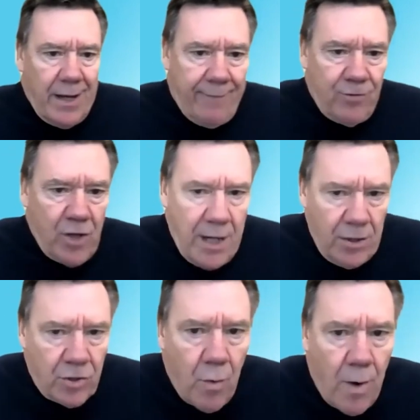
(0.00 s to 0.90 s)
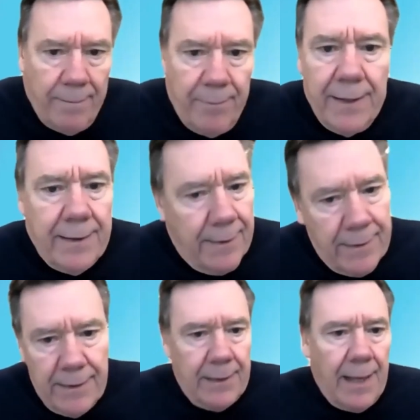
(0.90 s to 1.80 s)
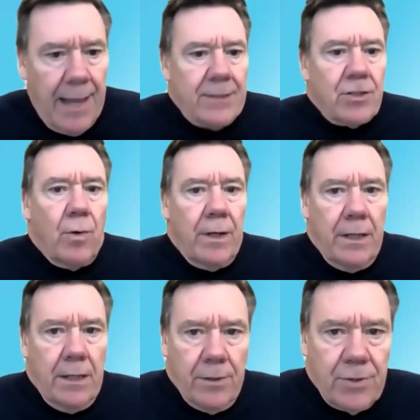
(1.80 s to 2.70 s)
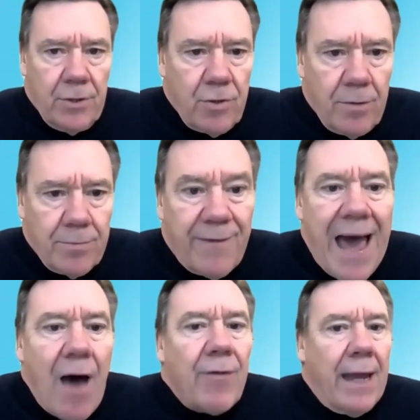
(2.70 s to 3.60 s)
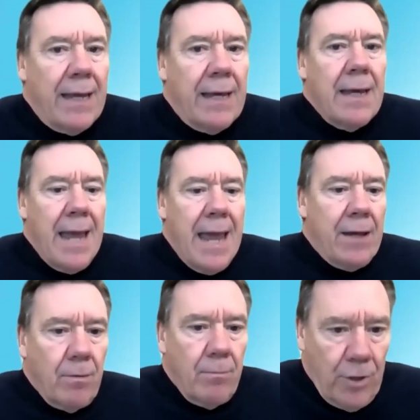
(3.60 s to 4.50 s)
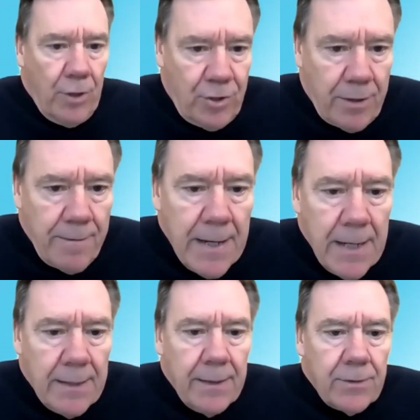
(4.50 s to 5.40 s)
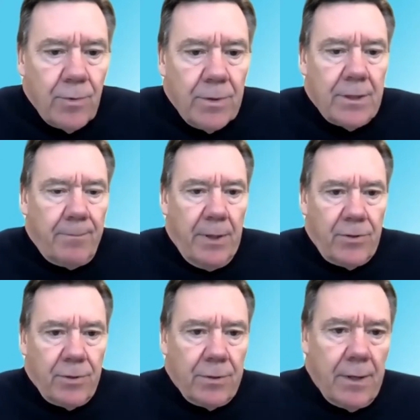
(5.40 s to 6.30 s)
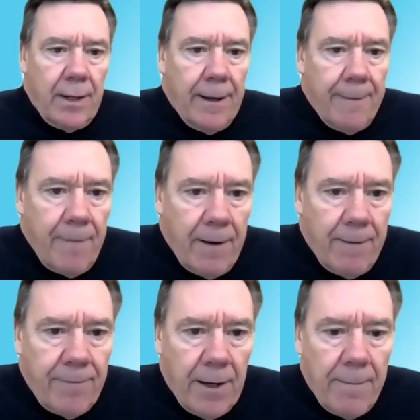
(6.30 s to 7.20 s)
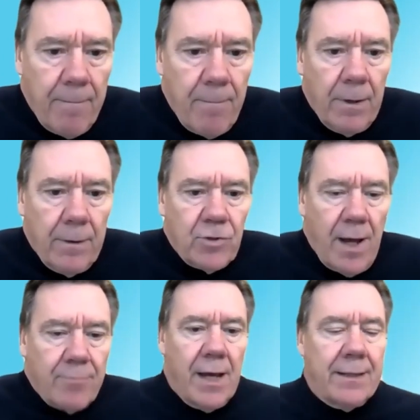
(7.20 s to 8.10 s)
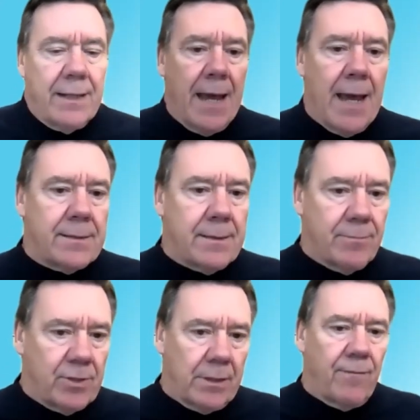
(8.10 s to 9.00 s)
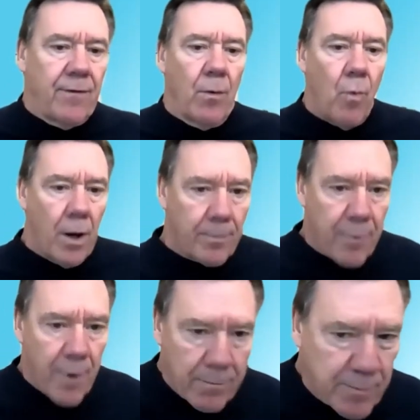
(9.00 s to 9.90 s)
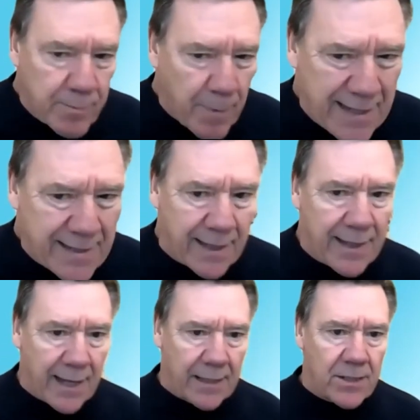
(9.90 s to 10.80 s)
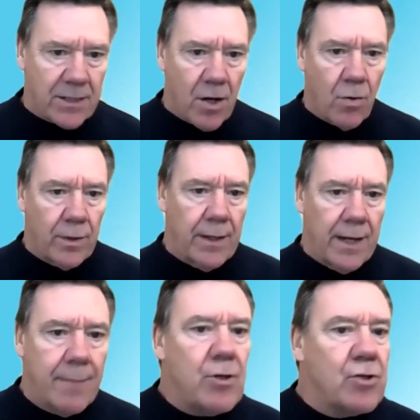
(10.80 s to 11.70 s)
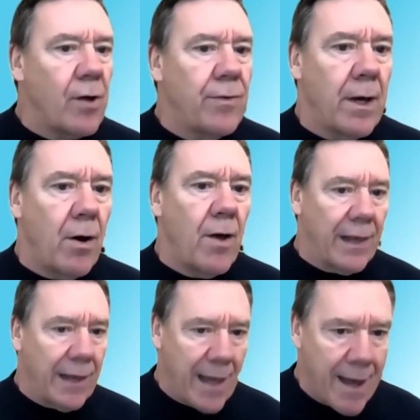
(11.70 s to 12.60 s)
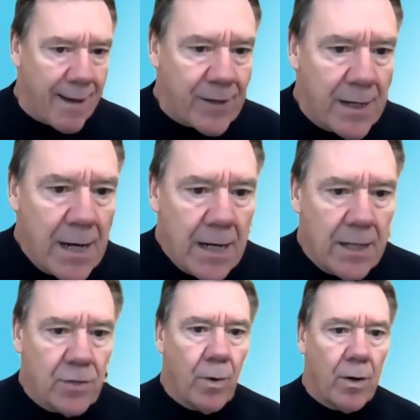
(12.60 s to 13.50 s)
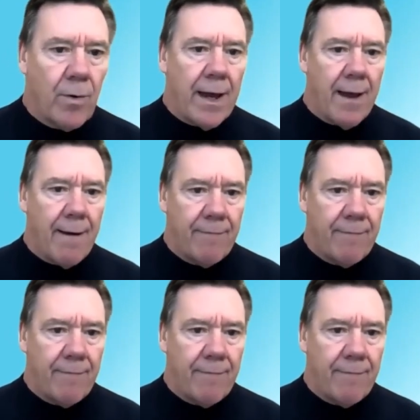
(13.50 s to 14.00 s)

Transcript: changed quite a bit in the last 20 years in terms of how they handle moisture. This was a picture of a job site that had some significant water problems behind synthetic stone. And the image on the left is where we have